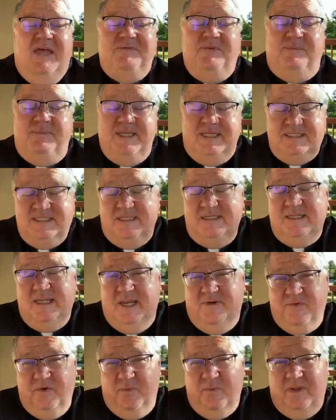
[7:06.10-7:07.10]
Have a blessed
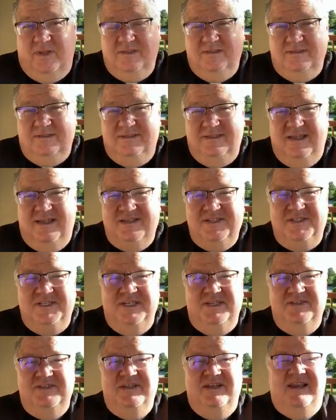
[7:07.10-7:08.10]
day, everyone. I'll
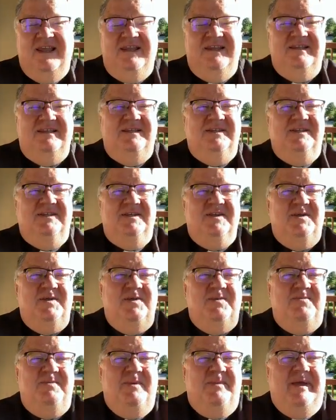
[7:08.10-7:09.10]
see you tonight.
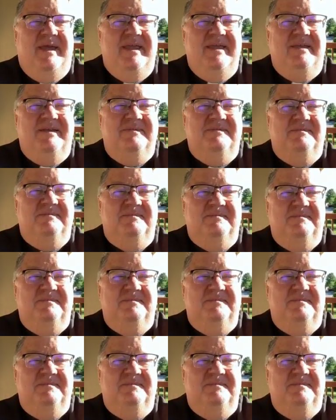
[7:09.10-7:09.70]
Bye-bye.